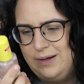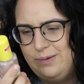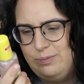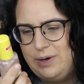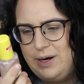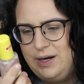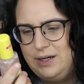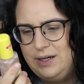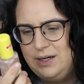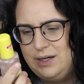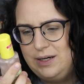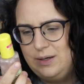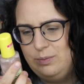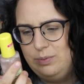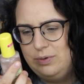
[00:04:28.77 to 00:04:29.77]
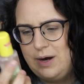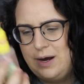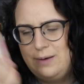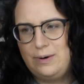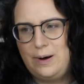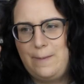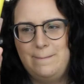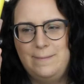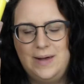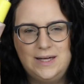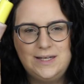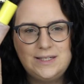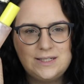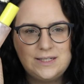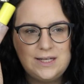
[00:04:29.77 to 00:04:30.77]
and Brightening Primer
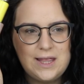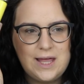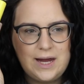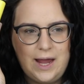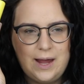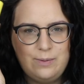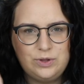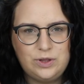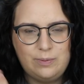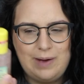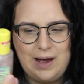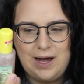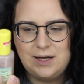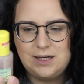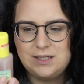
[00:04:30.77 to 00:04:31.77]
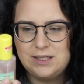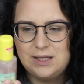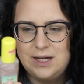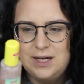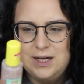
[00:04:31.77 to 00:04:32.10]
Mist that came with the box.